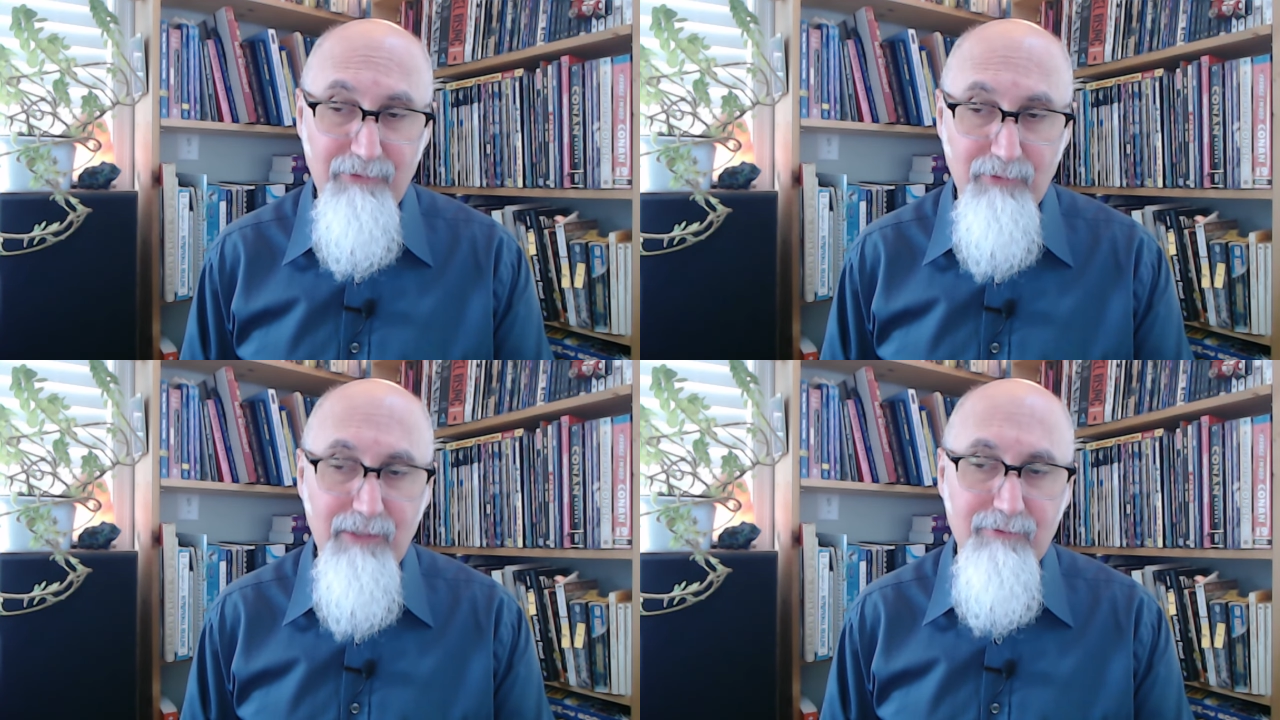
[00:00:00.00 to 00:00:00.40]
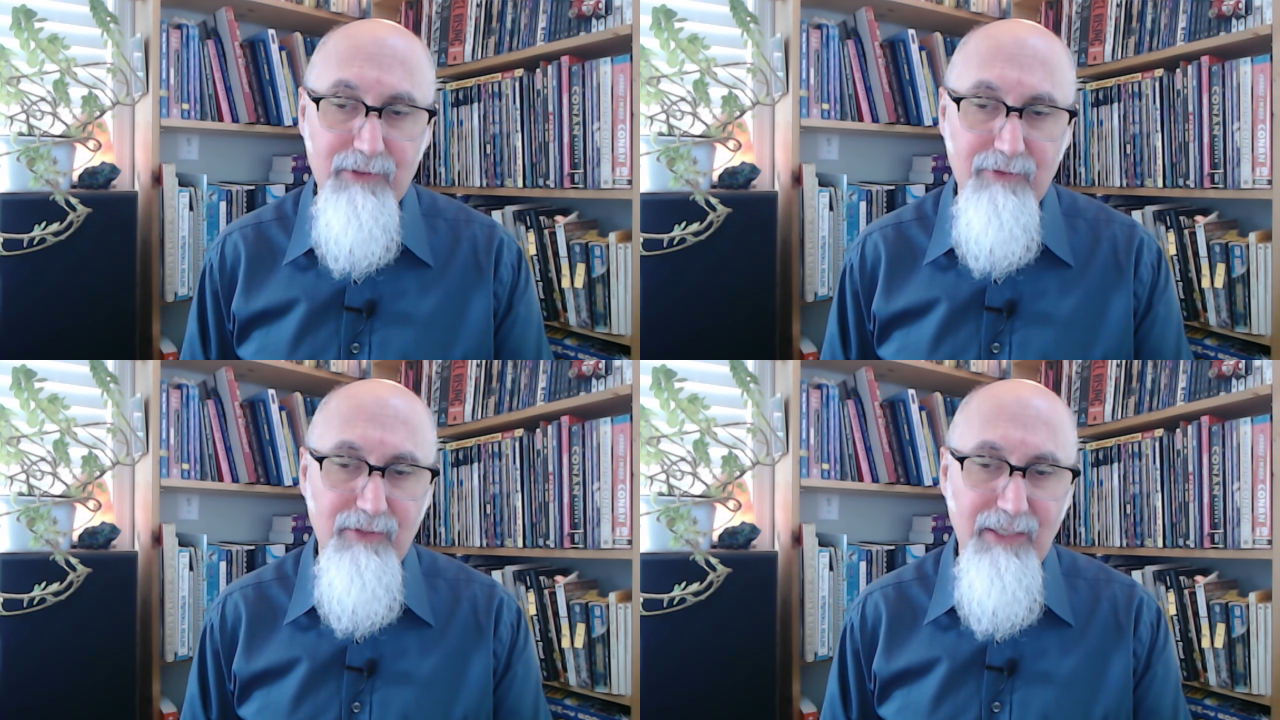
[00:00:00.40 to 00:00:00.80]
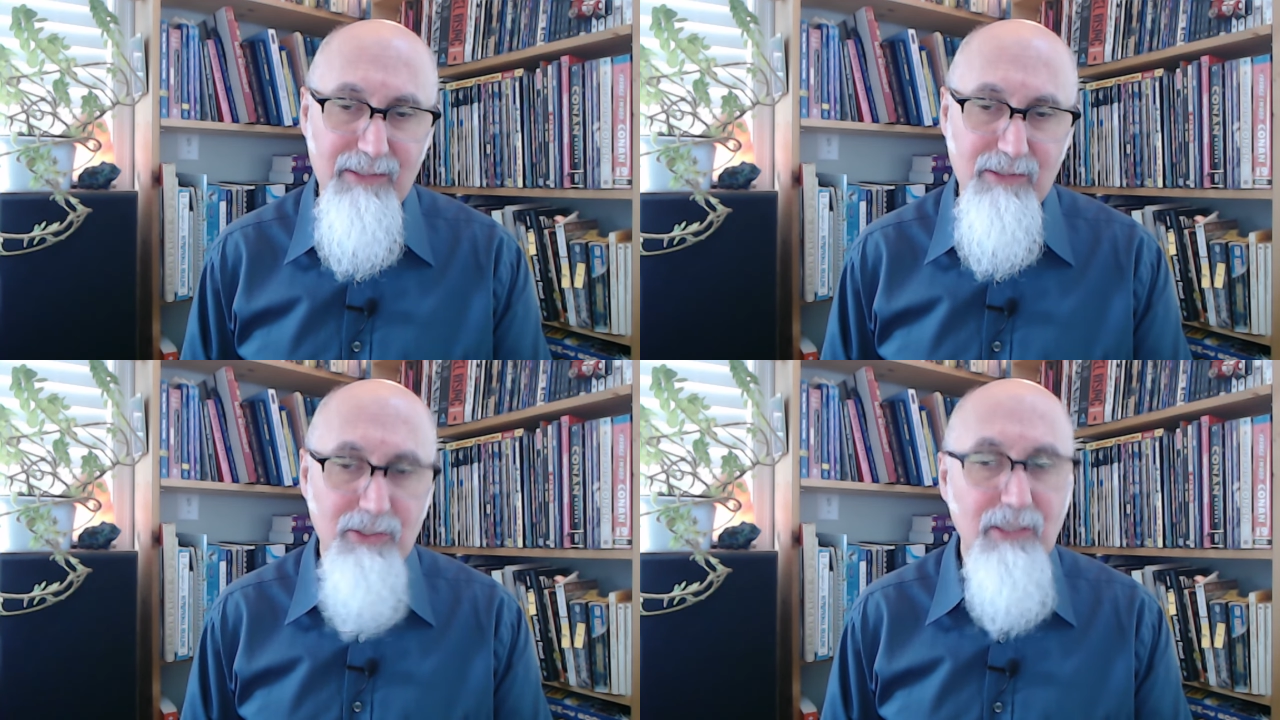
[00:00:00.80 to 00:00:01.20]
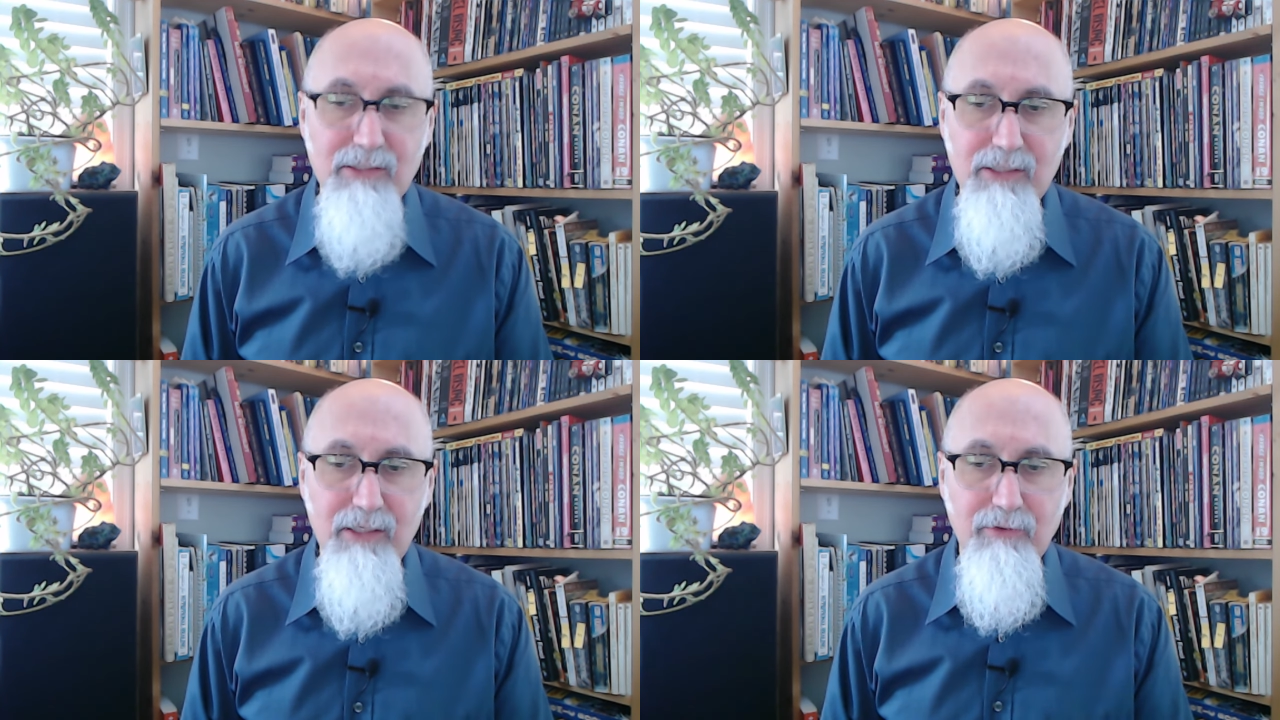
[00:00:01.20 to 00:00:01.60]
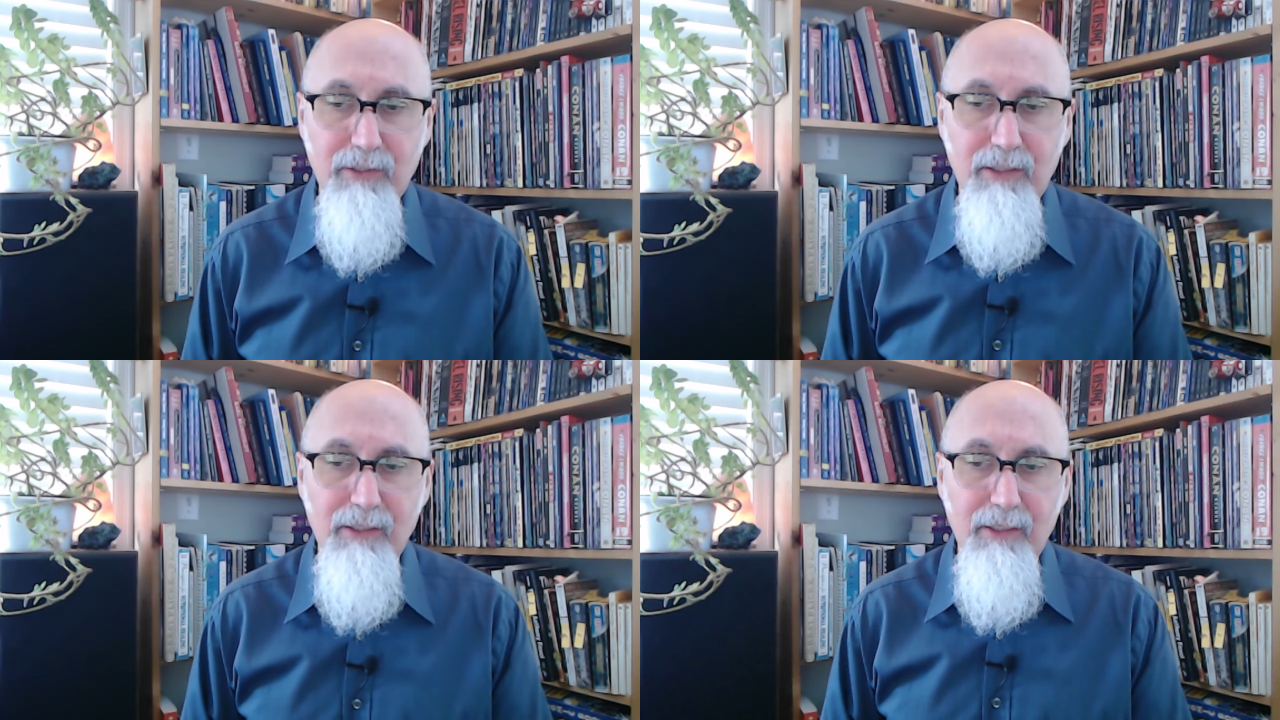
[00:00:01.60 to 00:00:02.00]
irrelevant of Gaza genocide or
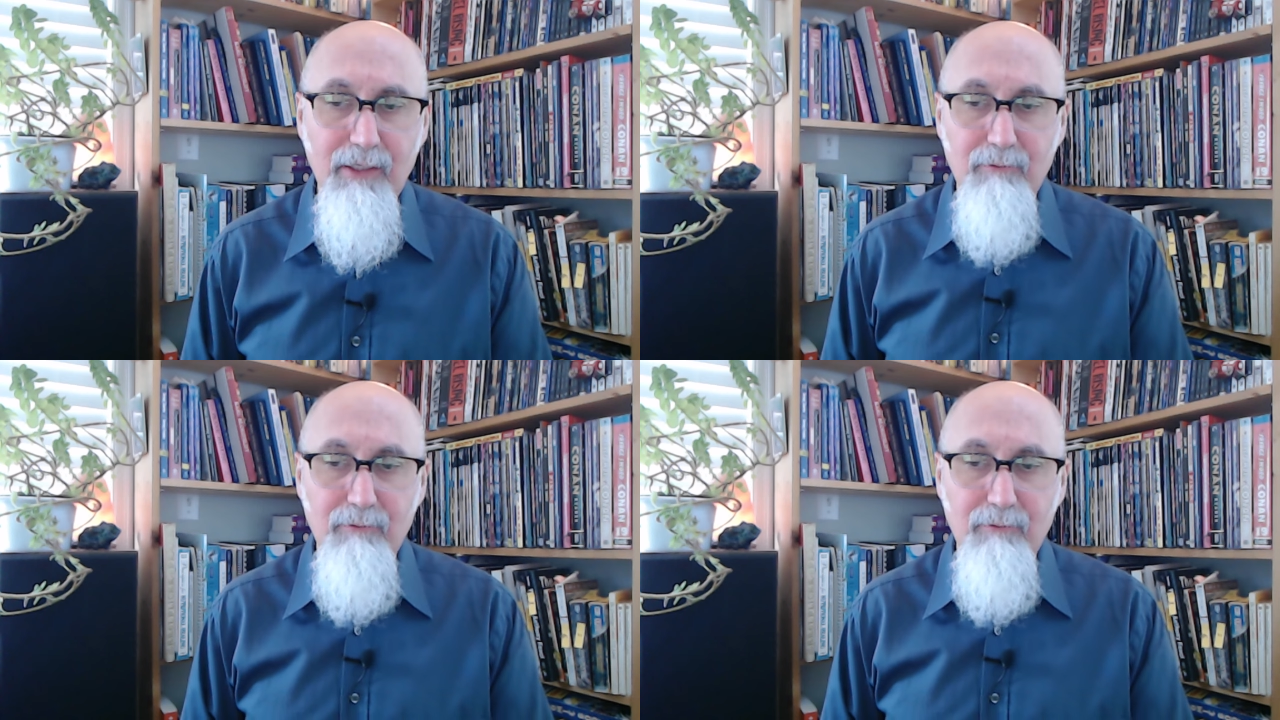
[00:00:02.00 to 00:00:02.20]
not,